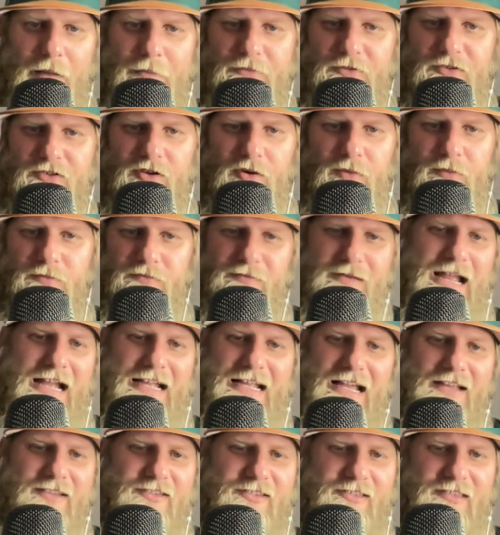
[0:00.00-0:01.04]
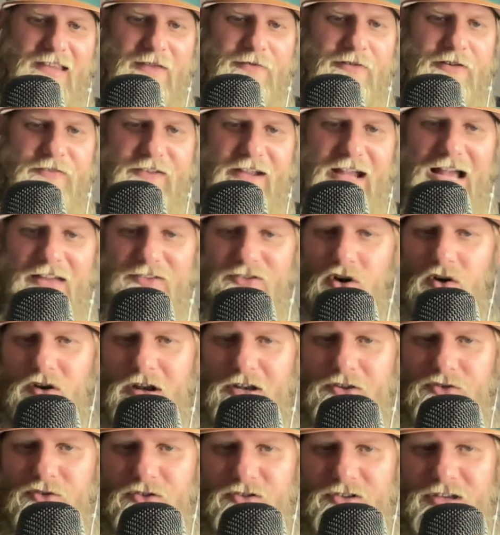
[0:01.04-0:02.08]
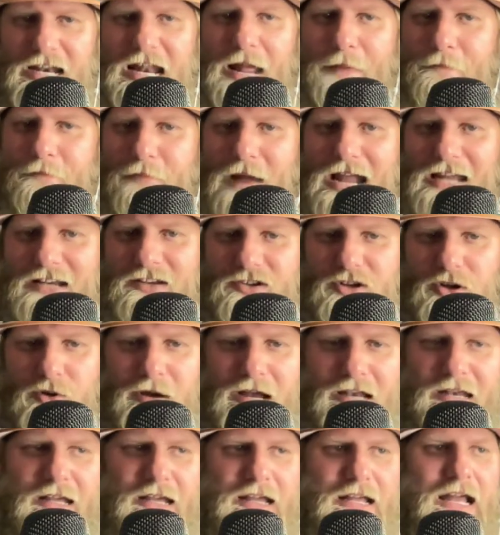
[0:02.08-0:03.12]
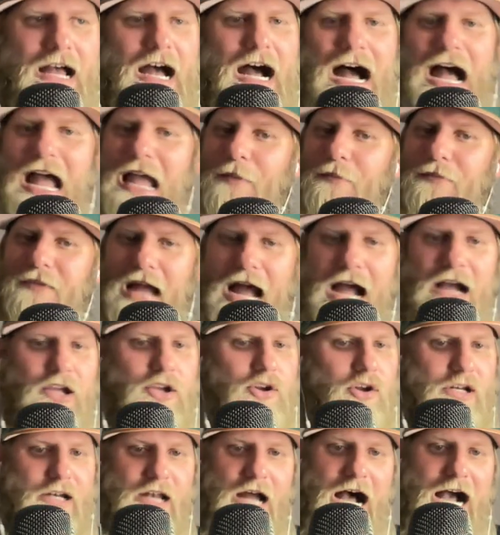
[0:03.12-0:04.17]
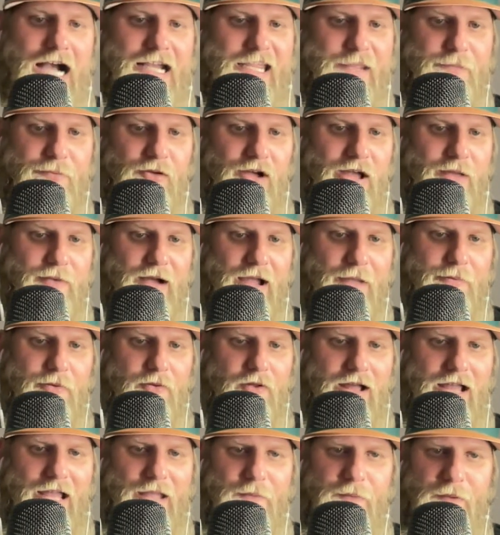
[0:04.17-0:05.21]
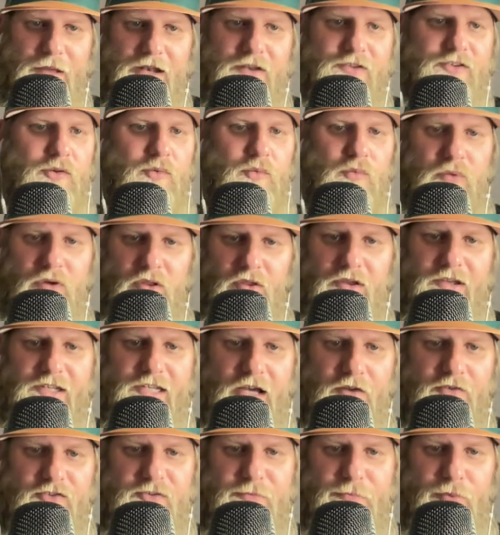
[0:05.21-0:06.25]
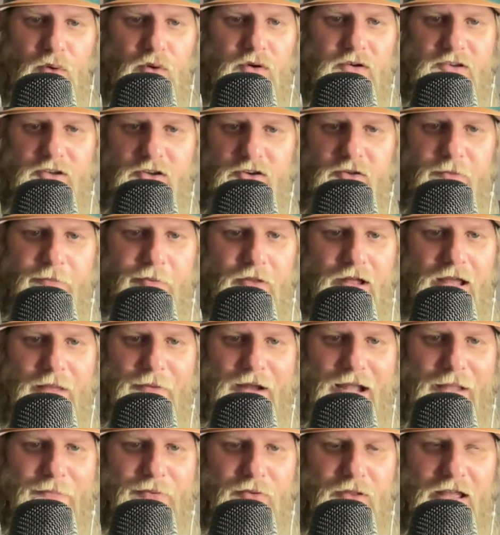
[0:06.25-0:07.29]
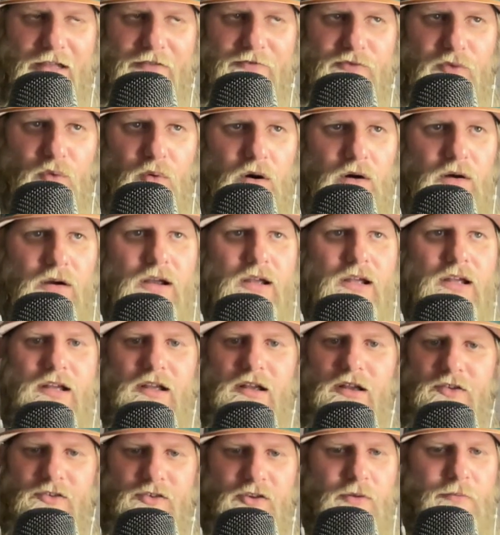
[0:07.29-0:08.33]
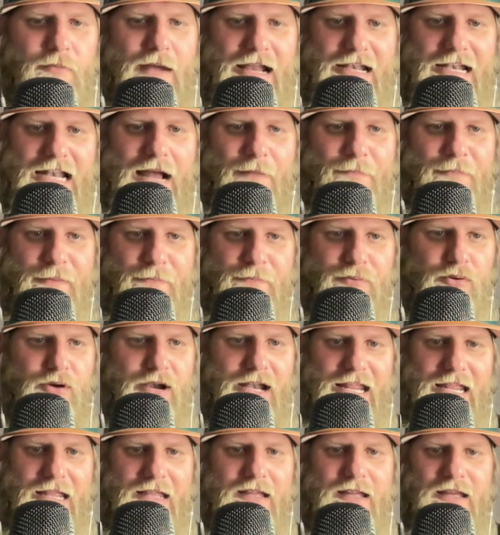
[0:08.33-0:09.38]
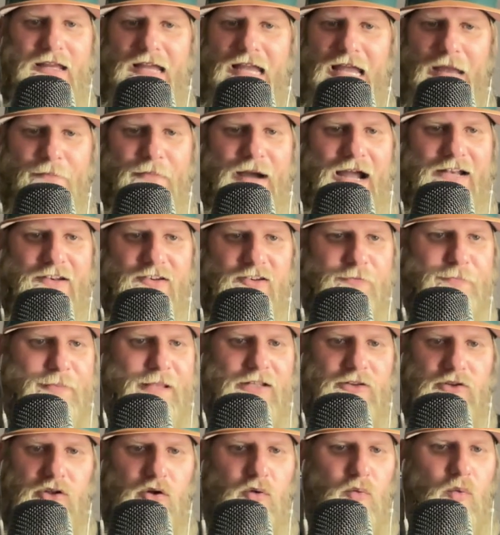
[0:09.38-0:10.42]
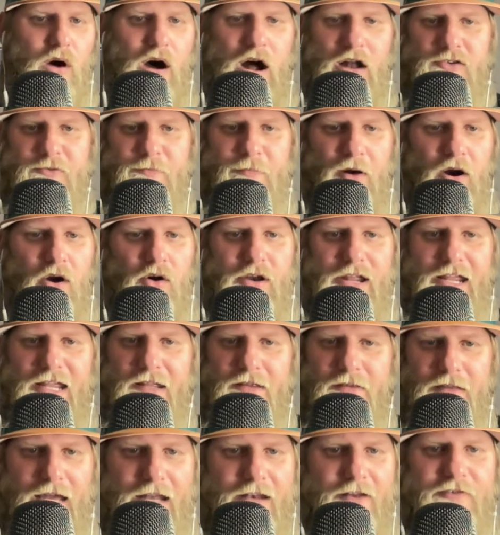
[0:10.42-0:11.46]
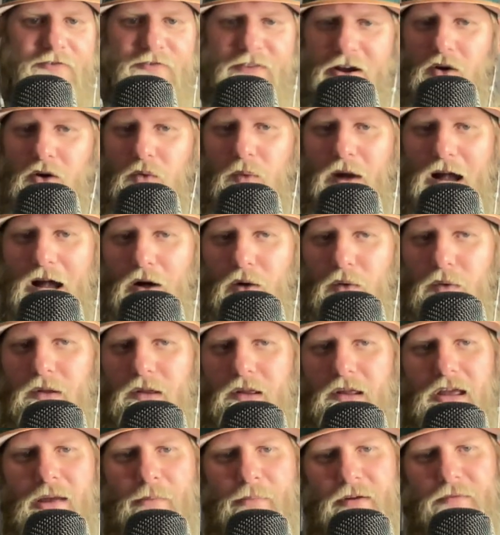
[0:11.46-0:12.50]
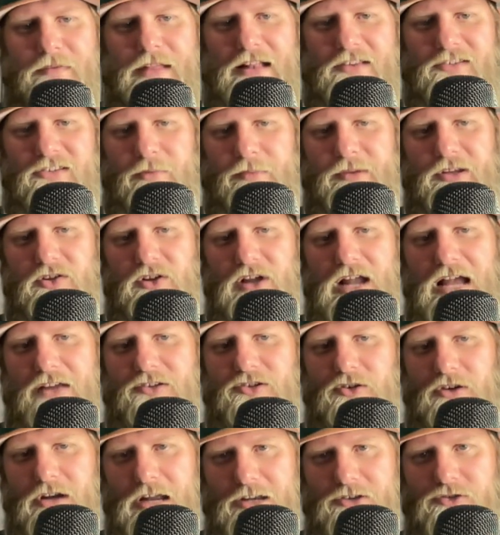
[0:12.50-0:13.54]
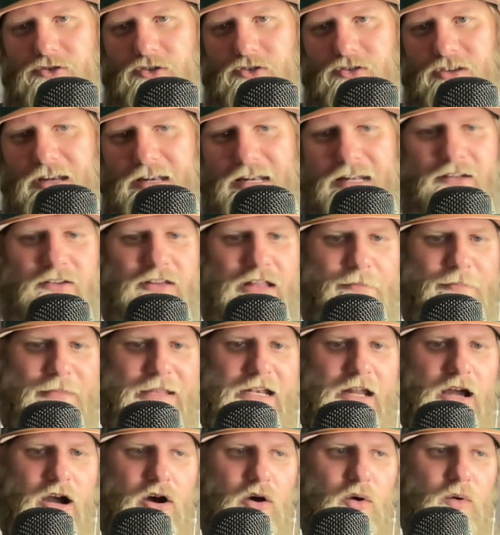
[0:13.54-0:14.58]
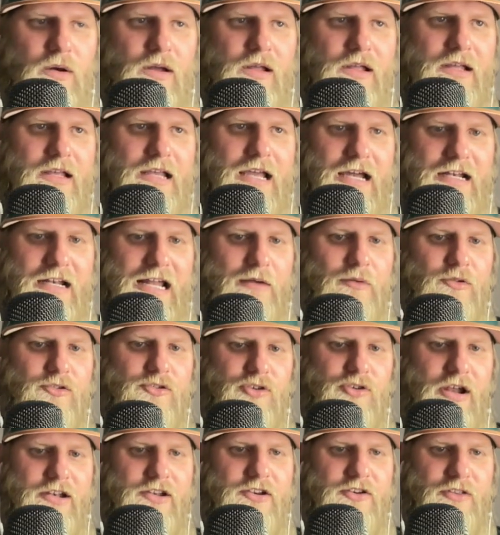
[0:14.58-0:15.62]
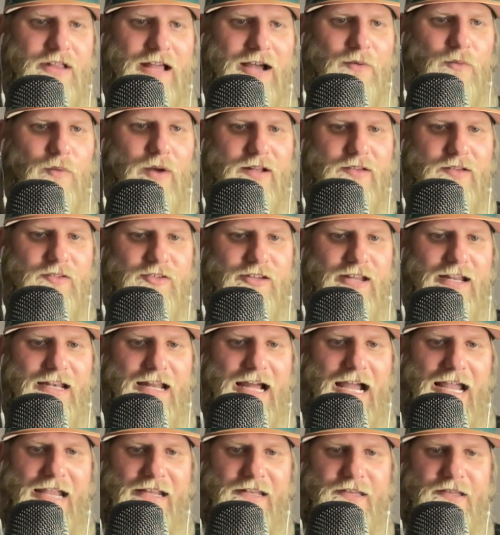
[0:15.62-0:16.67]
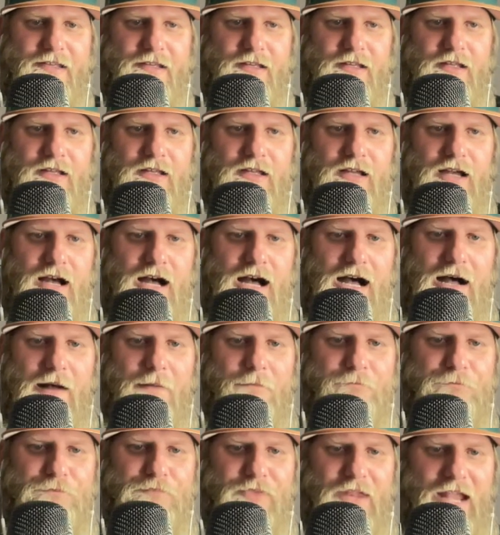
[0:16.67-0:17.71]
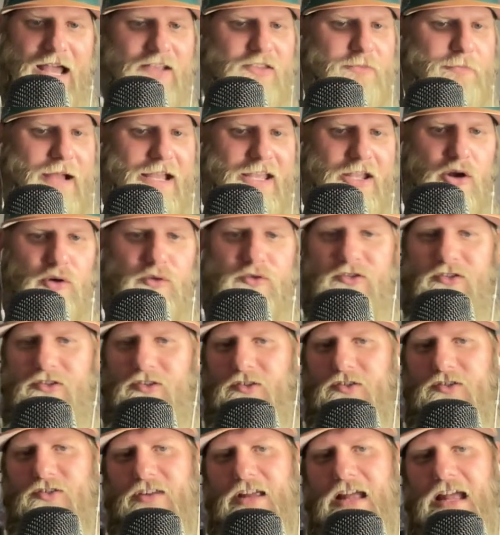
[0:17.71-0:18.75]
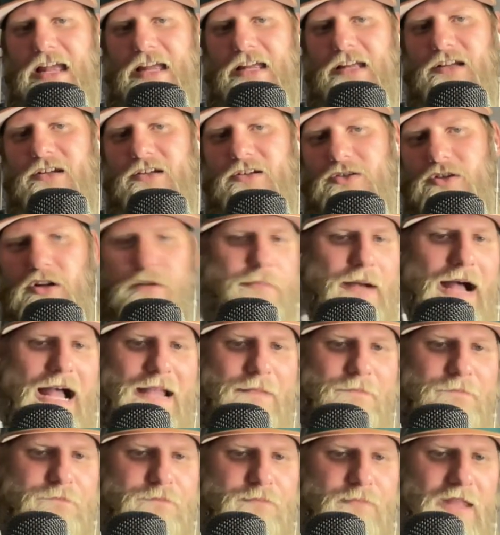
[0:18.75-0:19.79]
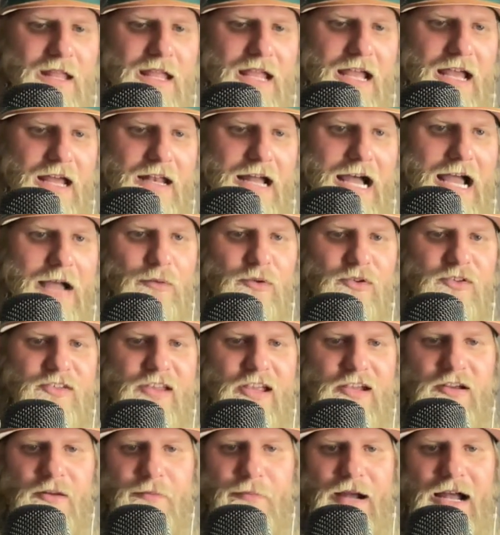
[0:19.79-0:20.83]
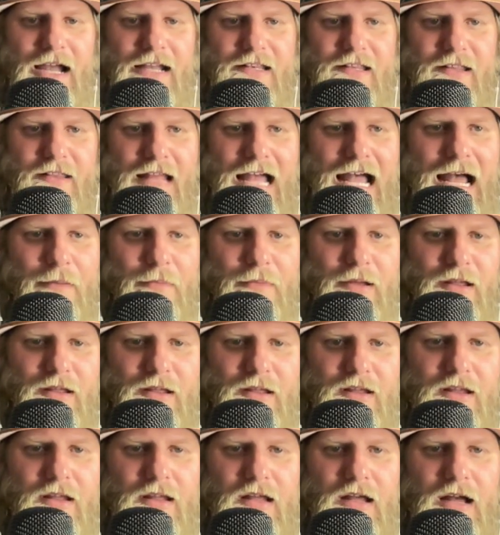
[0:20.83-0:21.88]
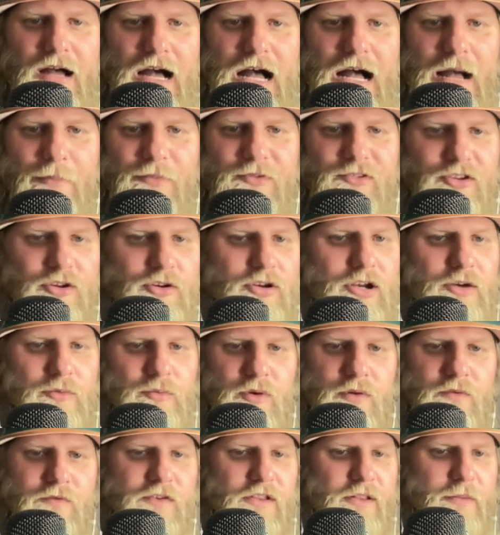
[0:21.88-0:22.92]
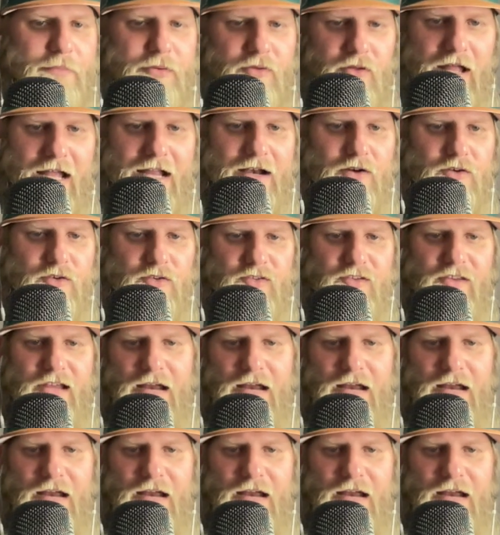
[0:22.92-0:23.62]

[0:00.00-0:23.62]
So I guess even if you guys aren't interested, I might do it. I am not good at hockey play-by-play. It is a really tough sport to do play-by-play for, so it might not be pretty. It might just be a little watch party and a farewell, but if that's something you guys are interested in, let me know, and I will try to do that Wednesday night as my Yotes say goodbye, and I will say goodbye to them. I'm still going to root for the players.